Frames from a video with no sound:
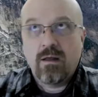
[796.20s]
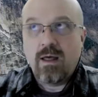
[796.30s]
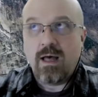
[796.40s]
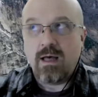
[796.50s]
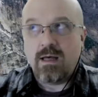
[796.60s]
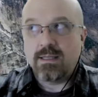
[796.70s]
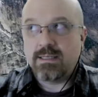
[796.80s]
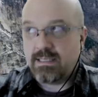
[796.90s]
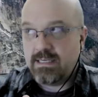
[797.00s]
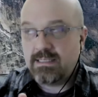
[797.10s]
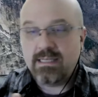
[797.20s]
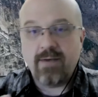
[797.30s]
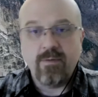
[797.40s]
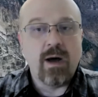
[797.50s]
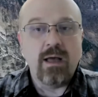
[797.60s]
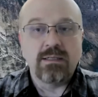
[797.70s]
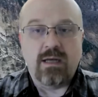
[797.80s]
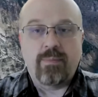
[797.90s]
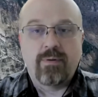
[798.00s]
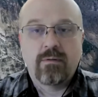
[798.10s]
let's see, 7 miles
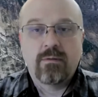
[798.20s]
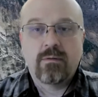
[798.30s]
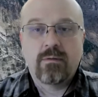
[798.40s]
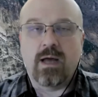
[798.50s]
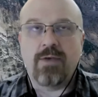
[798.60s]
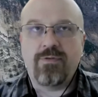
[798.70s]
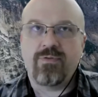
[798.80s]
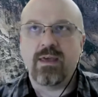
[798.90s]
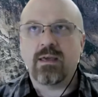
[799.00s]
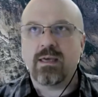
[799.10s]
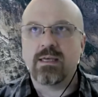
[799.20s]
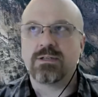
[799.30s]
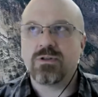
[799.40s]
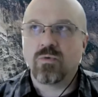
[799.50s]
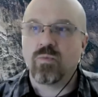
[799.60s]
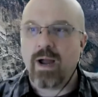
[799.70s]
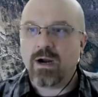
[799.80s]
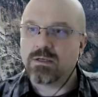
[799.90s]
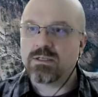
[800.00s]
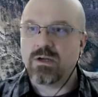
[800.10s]
up, I think is the
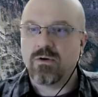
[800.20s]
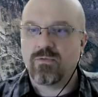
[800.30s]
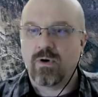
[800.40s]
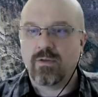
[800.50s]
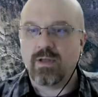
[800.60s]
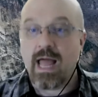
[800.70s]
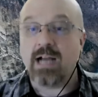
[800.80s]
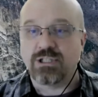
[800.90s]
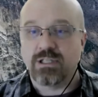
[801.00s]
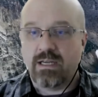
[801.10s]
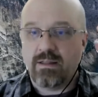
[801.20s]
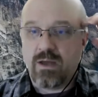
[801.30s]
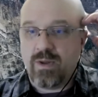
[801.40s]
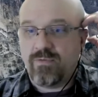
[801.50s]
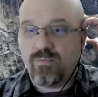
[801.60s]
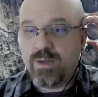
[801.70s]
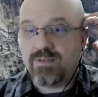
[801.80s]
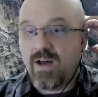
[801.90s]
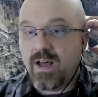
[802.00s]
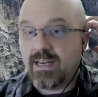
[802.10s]
record so far. Actually, that we
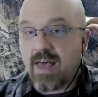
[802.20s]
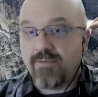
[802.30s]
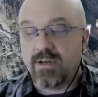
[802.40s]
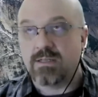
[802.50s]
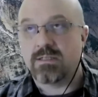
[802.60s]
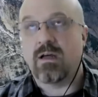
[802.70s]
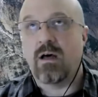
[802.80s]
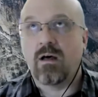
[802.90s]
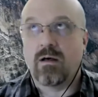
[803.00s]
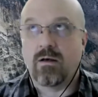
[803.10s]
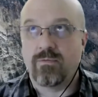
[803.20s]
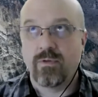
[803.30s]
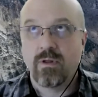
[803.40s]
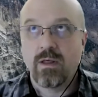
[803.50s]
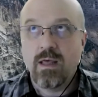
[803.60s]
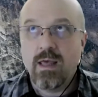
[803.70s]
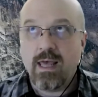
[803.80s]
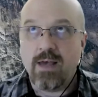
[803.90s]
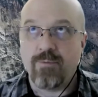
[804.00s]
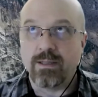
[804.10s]
find evidence of,
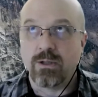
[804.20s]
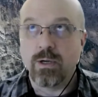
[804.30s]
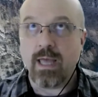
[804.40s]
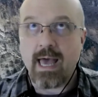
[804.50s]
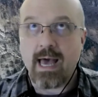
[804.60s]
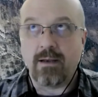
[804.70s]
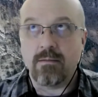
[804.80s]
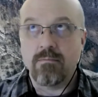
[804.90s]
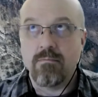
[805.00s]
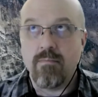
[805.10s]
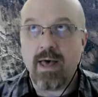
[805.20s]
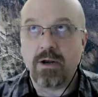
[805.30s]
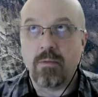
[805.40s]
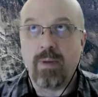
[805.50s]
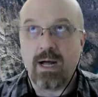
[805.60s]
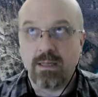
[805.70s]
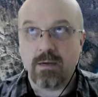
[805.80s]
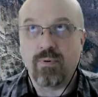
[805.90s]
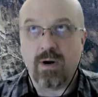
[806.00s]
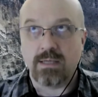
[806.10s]
if we look at metabolic
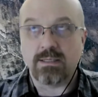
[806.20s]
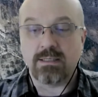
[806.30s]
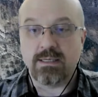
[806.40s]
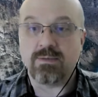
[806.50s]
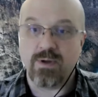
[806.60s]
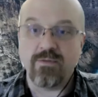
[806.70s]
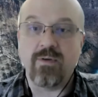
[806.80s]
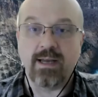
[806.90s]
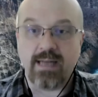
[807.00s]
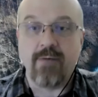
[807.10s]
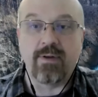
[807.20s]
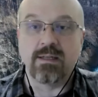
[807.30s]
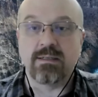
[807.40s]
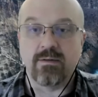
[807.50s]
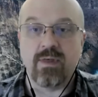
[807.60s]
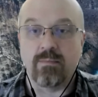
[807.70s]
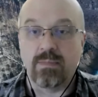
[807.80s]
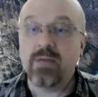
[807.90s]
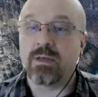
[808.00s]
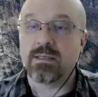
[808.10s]
processes, we find evidence of them
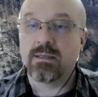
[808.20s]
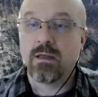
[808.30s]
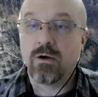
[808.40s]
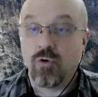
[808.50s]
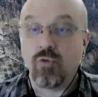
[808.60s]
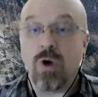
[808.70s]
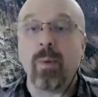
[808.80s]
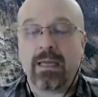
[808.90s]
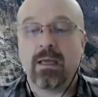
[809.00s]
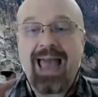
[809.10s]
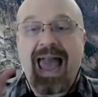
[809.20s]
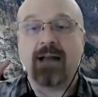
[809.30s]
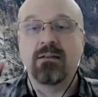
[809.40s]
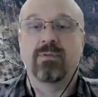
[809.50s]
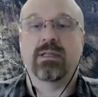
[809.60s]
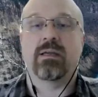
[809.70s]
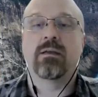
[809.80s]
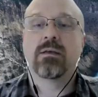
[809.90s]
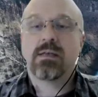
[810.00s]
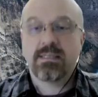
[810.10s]
living, growing actively
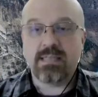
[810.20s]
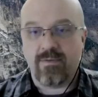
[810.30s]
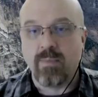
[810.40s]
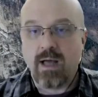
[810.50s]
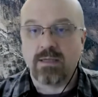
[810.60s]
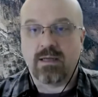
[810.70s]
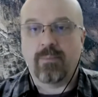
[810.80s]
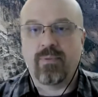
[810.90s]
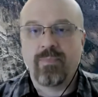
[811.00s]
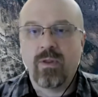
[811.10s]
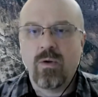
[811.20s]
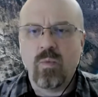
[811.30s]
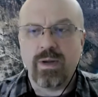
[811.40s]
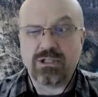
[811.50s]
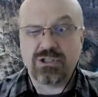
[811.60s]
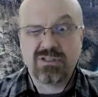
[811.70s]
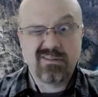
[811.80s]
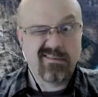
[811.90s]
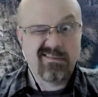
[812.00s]
7 miles up, which